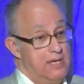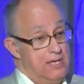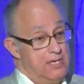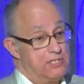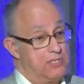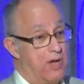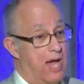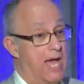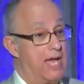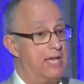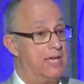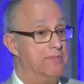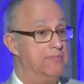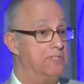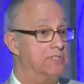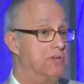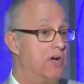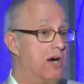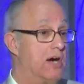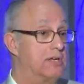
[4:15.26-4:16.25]
So I give a
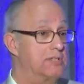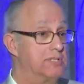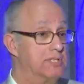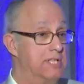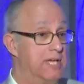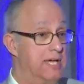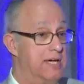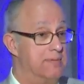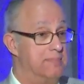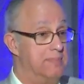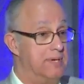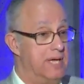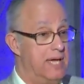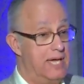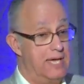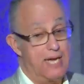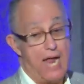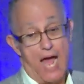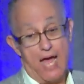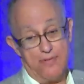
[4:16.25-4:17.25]
talk to them,
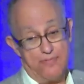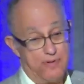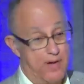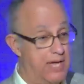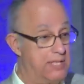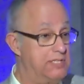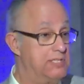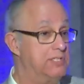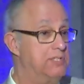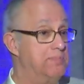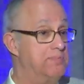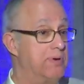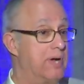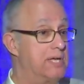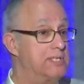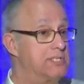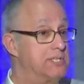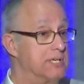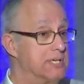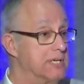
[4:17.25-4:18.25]
and I find it
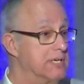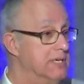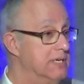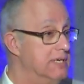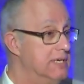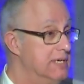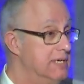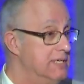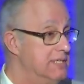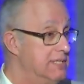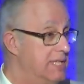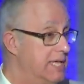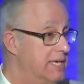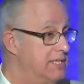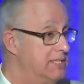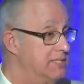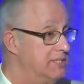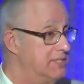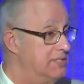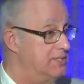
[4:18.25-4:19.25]
depressing that
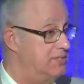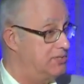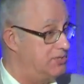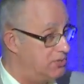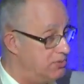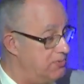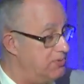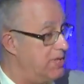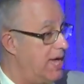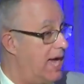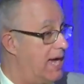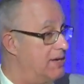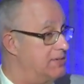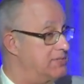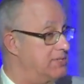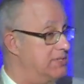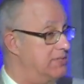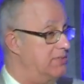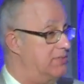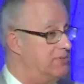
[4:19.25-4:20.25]
in
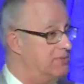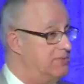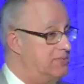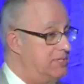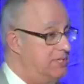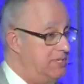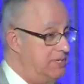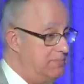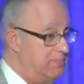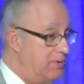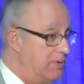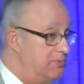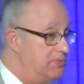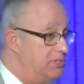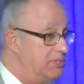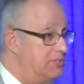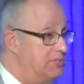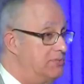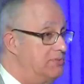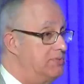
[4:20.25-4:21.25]
2013,
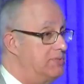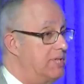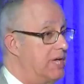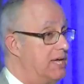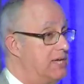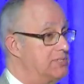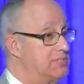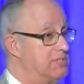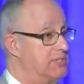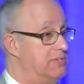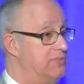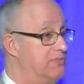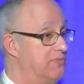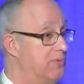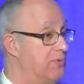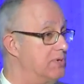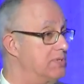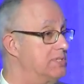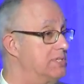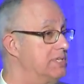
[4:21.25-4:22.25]
approaching
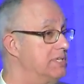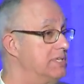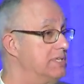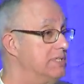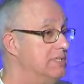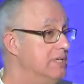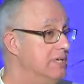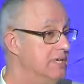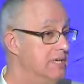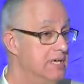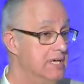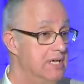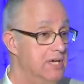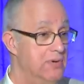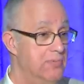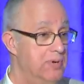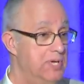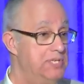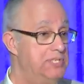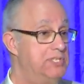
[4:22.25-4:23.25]
2014,
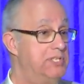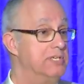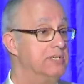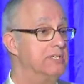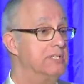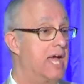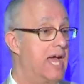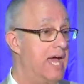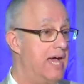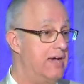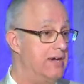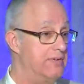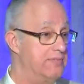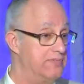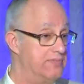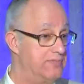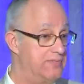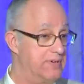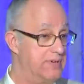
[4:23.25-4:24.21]
we still have